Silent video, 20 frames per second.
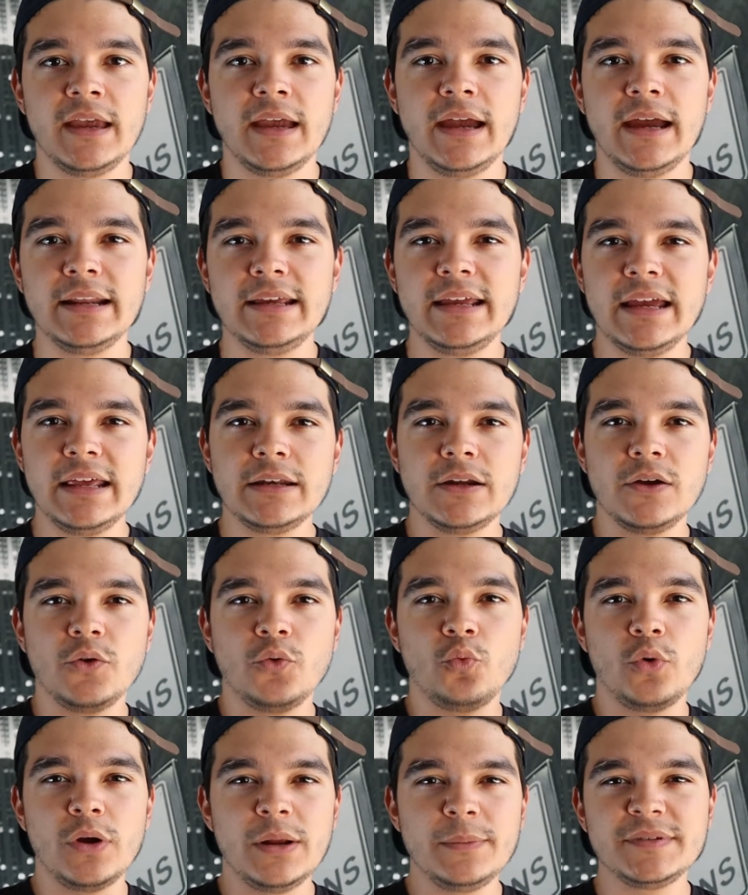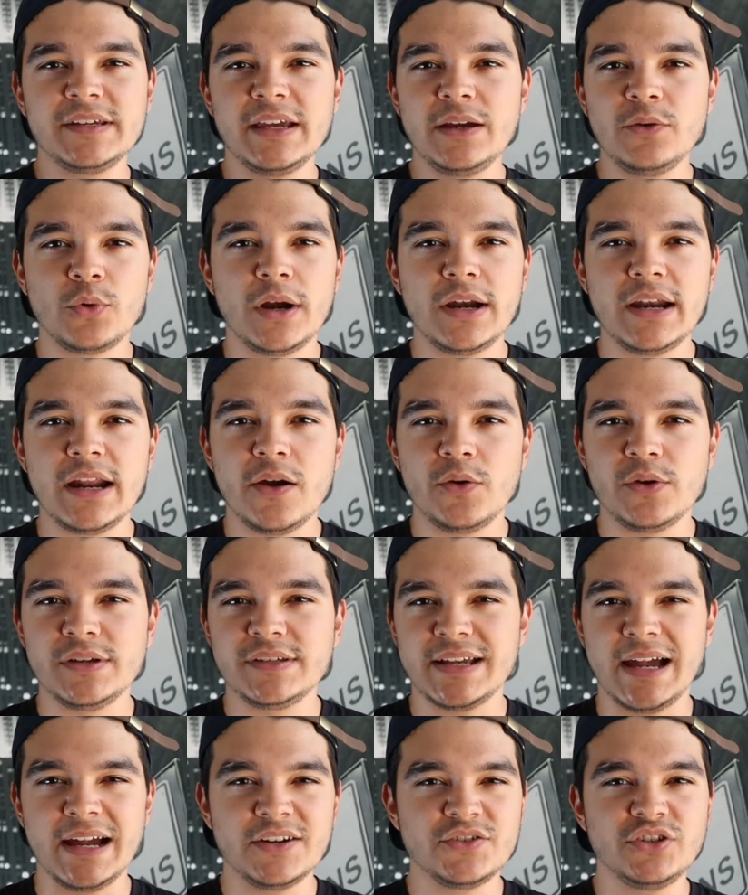And again, what I'm saying right now
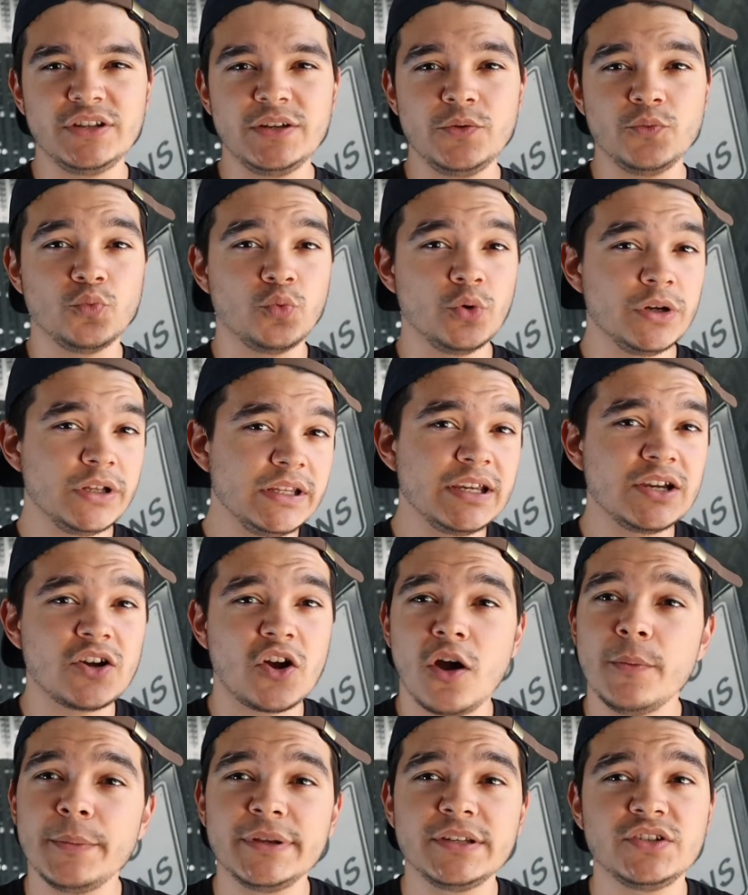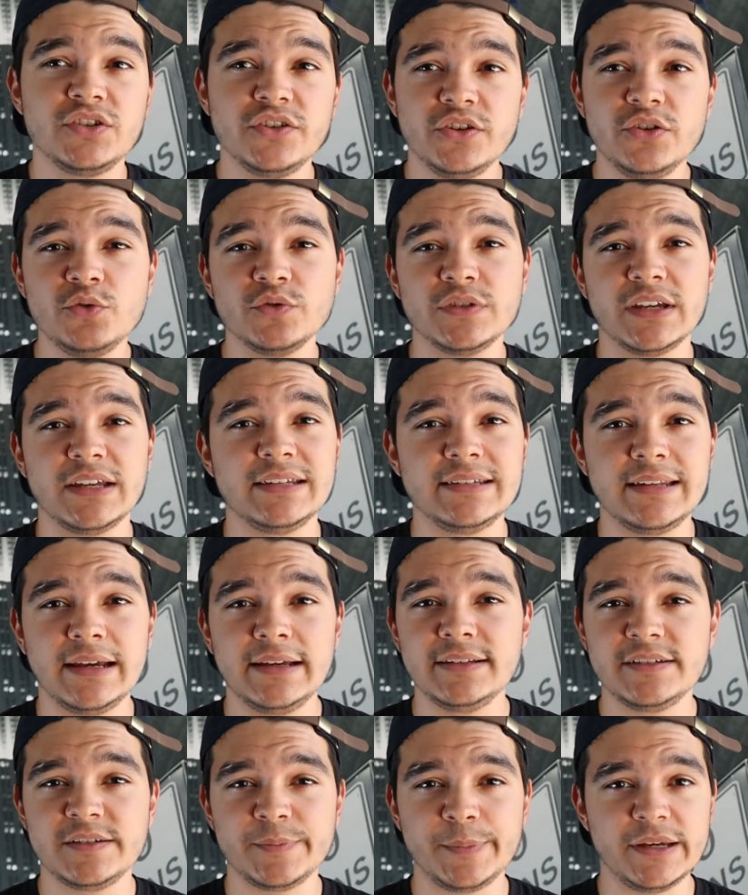is actually really common to use in
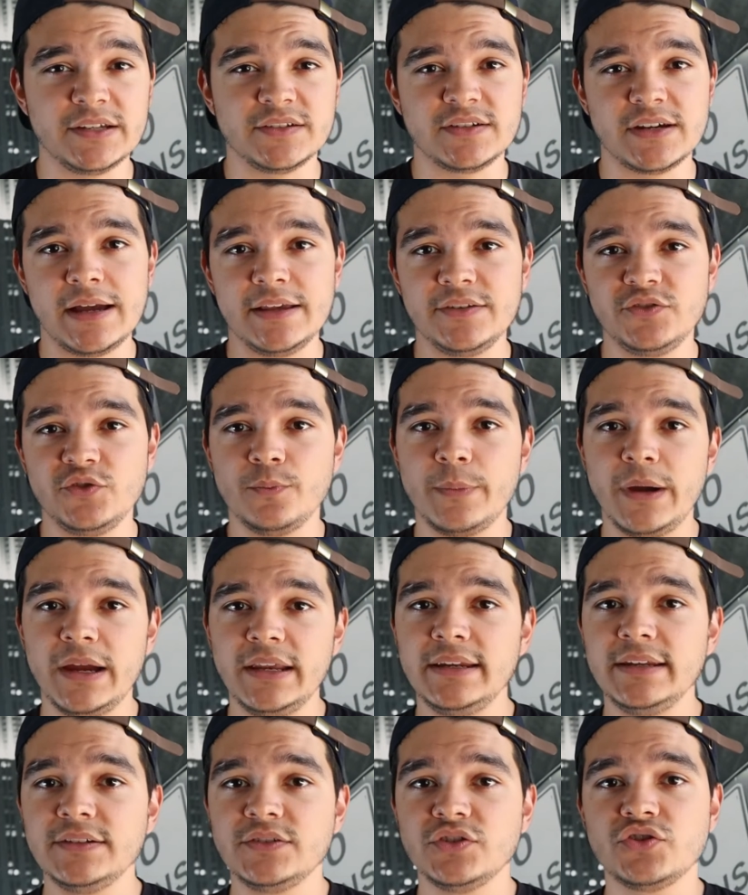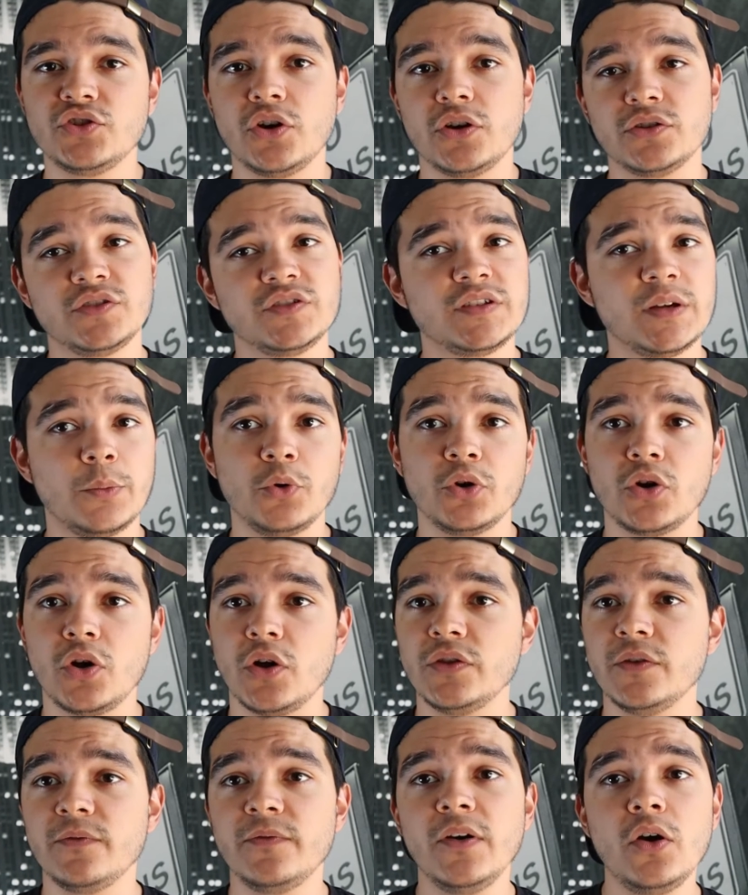daily speech, as you might need to talk to someone
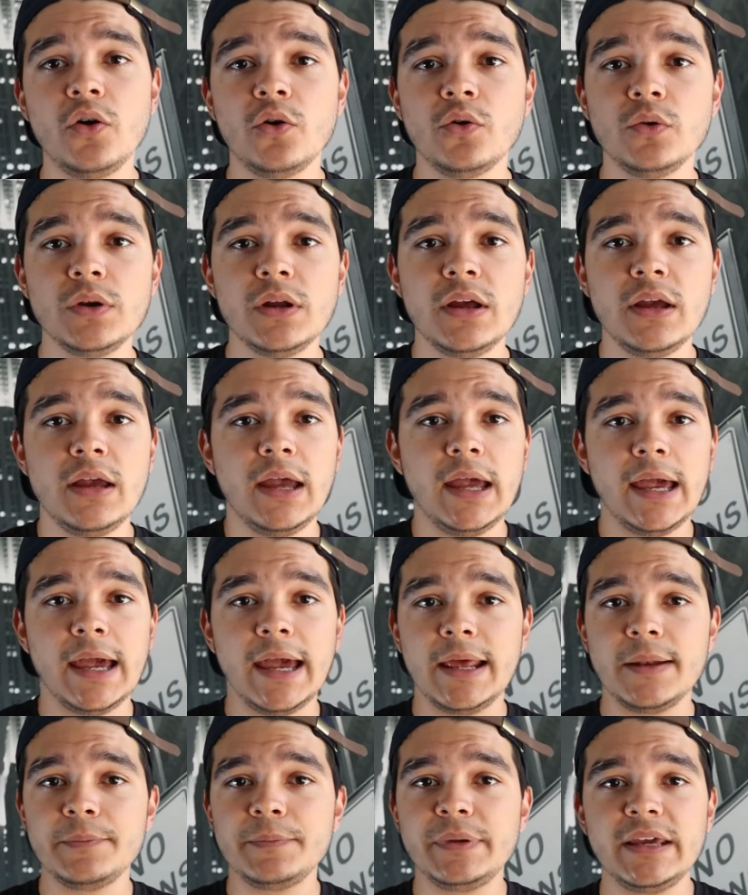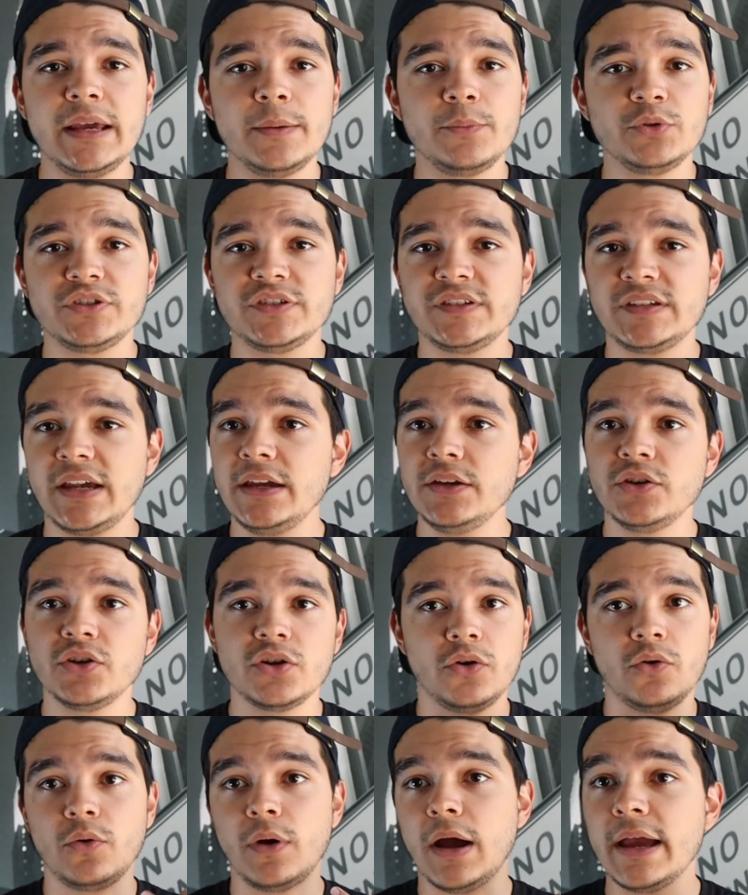on the phone and be able to say, you
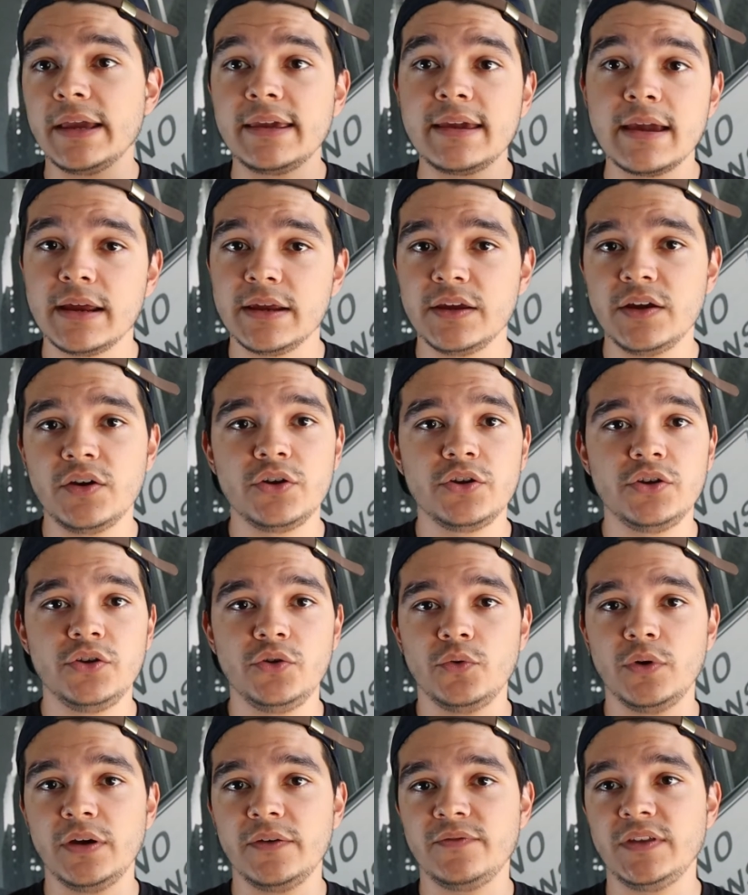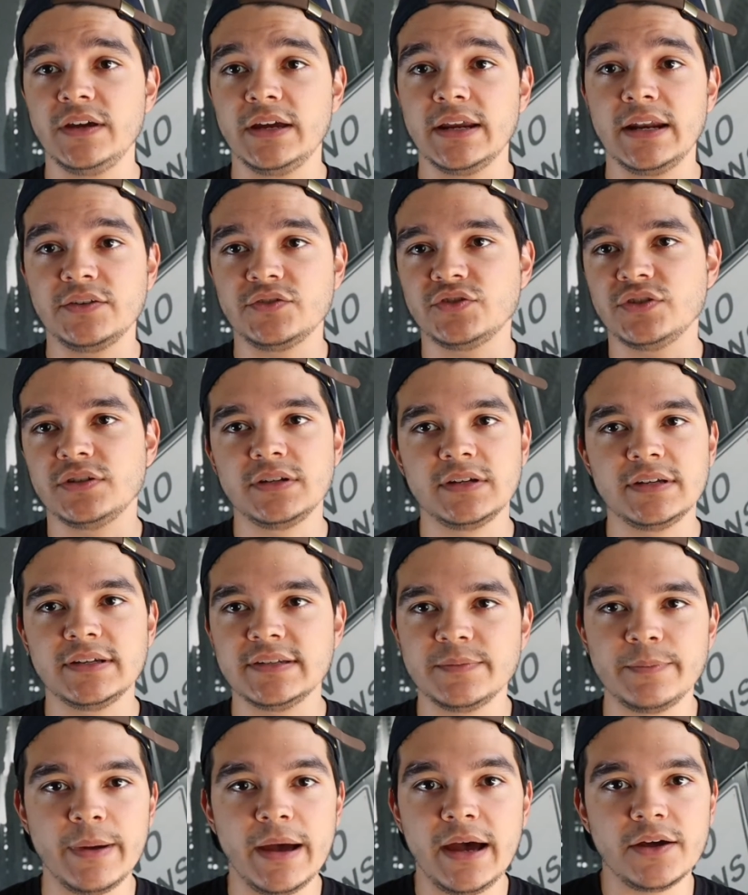know, I can't hear you if the connection
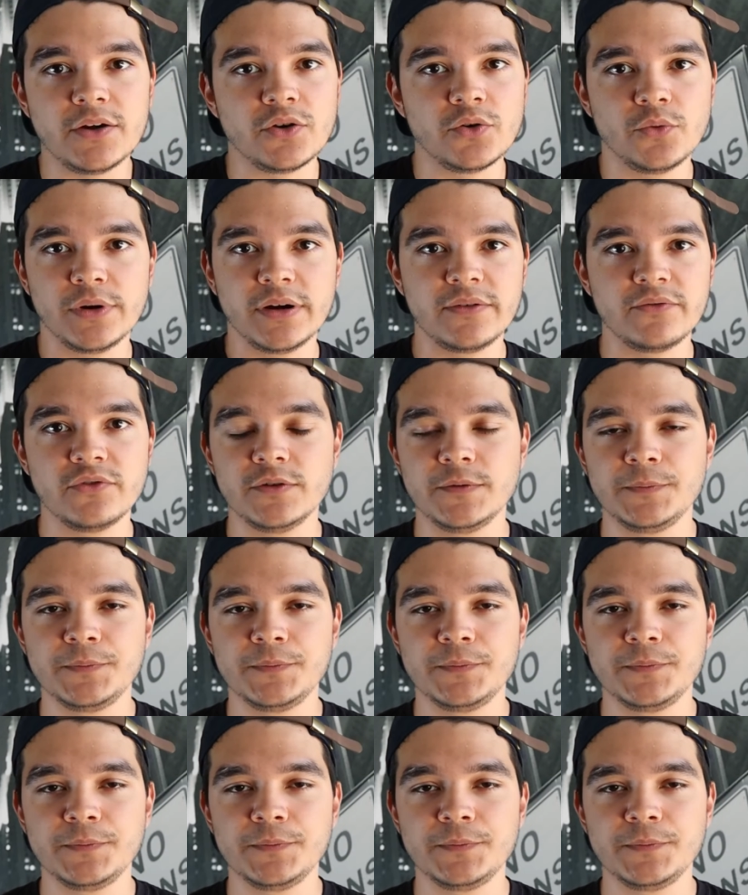is bad or whatever.